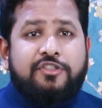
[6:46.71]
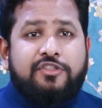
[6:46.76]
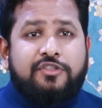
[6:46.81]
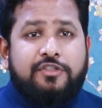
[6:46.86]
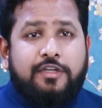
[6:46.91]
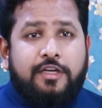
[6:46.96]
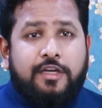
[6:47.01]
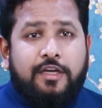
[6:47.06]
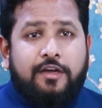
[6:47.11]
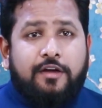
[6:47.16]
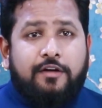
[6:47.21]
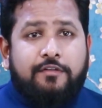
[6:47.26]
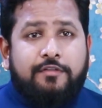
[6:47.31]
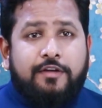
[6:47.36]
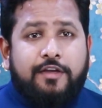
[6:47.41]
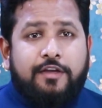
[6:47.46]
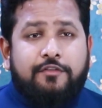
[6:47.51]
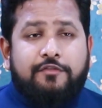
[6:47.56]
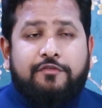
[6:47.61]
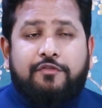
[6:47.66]
Stay
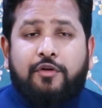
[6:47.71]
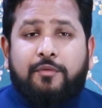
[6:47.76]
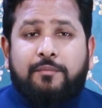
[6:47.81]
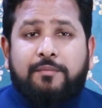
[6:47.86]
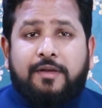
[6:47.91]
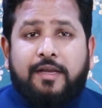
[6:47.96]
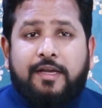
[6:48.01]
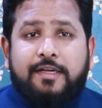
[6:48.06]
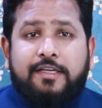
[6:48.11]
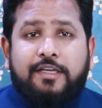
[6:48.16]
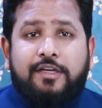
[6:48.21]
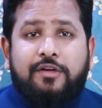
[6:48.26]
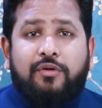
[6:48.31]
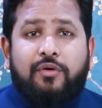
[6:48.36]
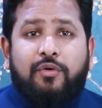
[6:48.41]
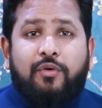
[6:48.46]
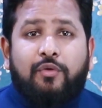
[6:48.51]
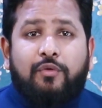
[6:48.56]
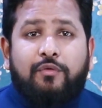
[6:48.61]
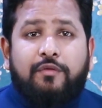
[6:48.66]
away from getting
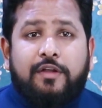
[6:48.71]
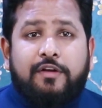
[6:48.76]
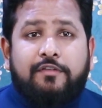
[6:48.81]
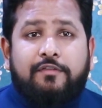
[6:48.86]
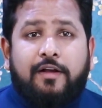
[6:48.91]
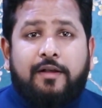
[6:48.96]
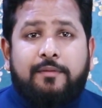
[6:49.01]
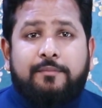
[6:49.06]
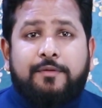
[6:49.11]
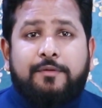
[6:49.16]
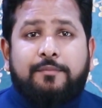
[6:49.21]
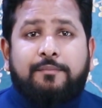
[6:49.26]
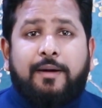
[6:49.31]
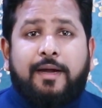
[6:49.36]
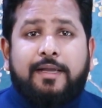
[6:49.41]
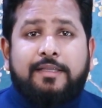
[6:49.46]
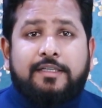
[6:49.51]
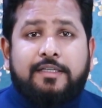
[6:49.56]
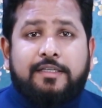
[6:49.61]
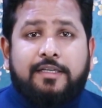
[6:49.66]
overwhelmed
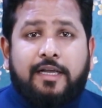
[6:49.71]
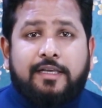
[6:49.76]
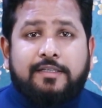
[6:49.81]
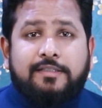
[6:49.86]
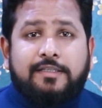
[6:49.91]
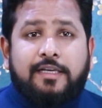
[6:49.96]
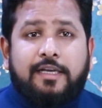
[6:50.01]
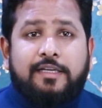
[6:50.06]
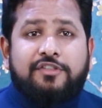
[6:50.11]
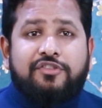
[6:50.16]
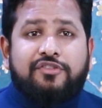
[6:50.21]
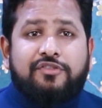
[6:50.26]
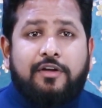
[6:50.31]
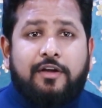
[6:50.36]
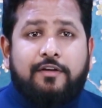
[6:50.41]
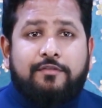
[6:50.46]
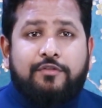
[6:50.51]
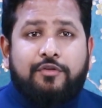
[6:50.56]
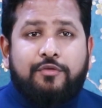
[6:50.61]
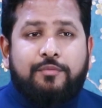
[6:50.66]
by the task and
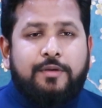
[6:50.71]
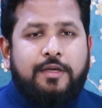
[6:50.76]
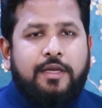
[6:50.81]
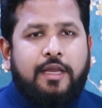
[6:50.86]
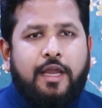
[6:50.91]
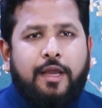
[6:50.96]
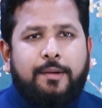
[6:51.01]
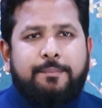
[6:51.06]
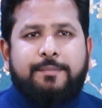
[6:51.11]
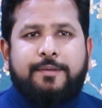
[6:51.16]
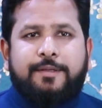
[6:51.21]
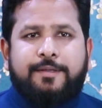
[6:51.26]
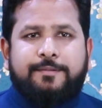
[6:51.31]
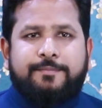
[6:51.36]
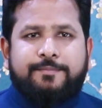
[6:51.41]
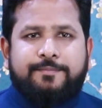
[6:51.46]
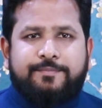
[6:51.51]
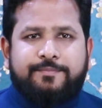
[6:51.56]
strive to be happy.